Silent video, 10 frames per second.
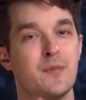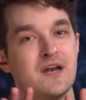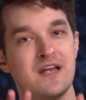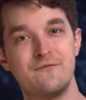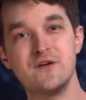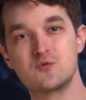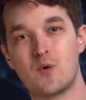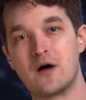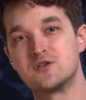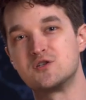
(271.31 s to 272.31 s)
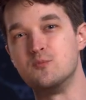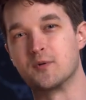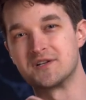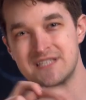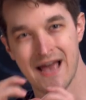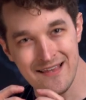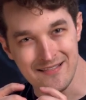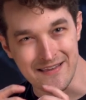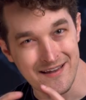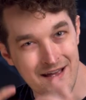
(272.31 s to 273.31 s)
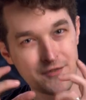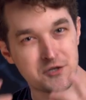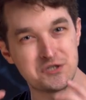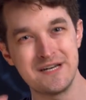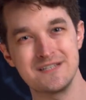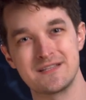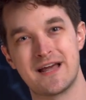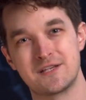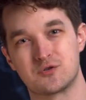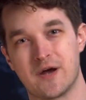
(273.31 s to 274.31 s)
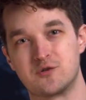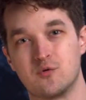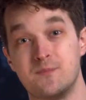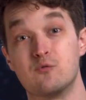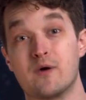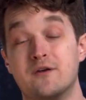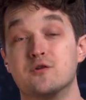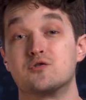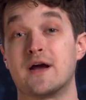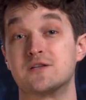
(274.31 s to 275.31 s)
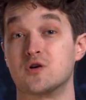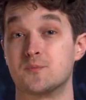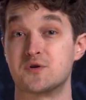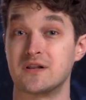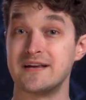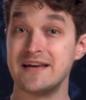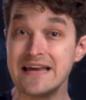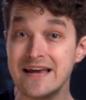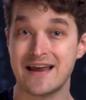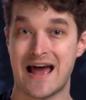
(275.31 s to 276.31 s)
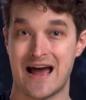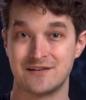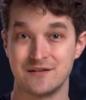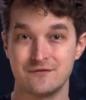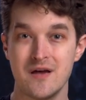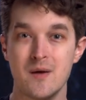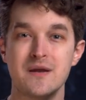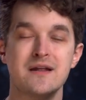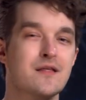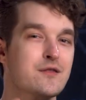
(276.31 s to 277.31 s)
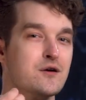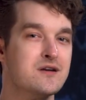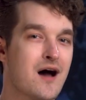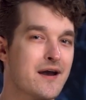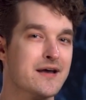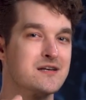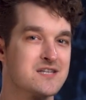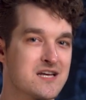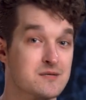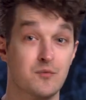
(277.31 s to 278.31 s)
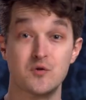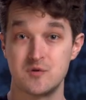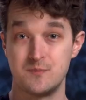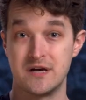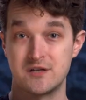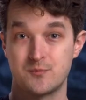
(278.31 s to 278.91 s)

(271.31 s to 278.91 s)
But if it's wound super tightly, the genes in that stretch would be rendered transcriptionally inactive, meaning that they're not accessible to be